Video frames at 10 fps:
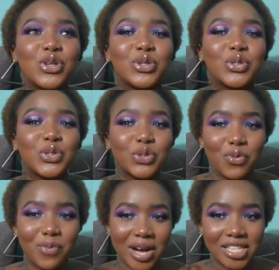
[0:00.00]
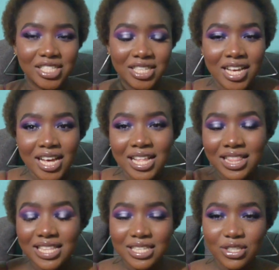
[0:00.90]
so much
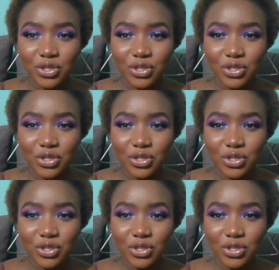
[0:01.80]
these